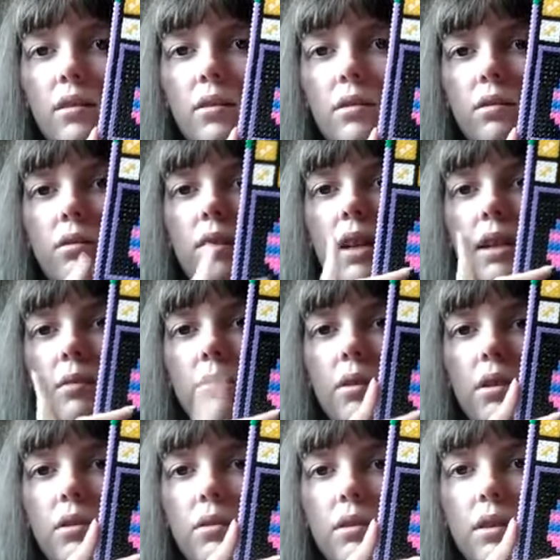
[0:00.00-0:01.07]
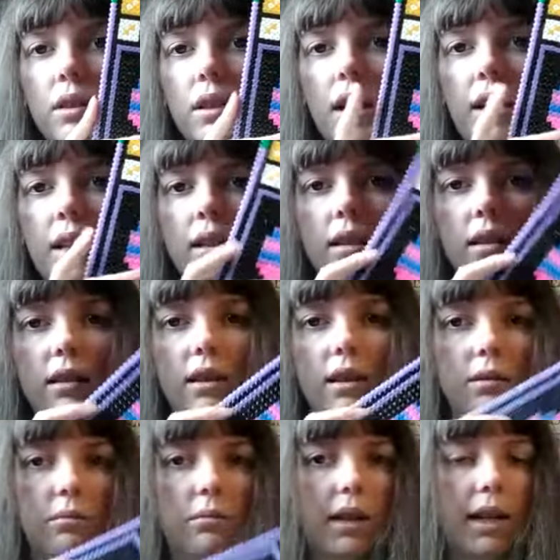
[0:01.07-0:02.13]
So that's what it looks like,
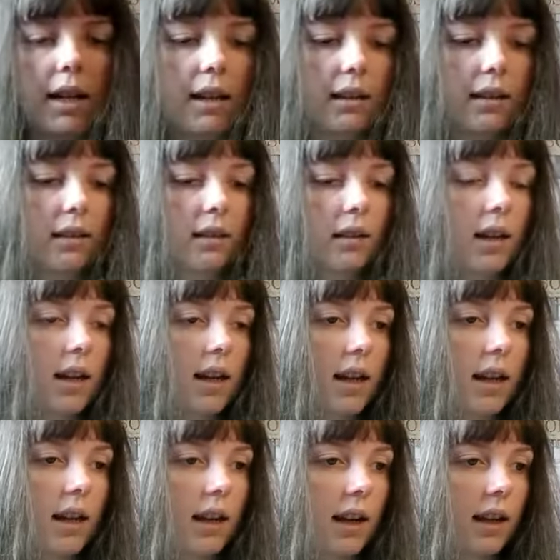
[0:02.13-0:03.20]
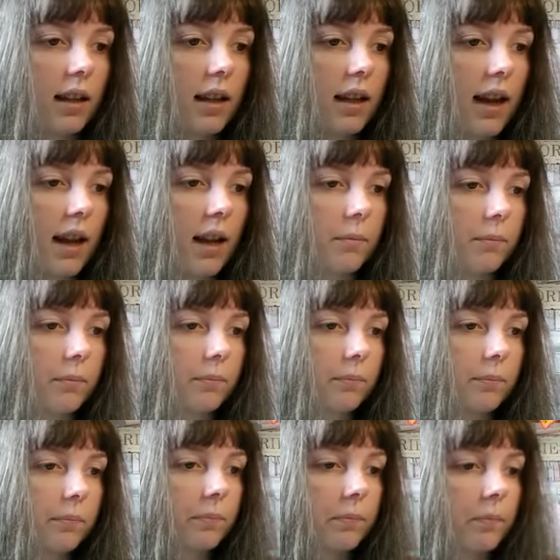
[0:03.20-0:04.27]
that's what it is. And
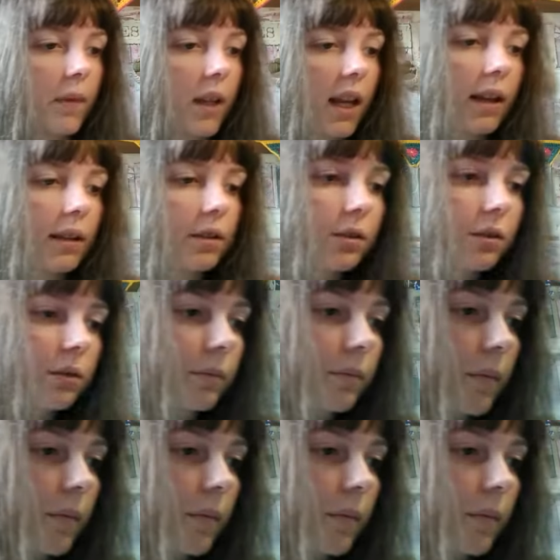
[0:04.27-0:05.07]
yeah, so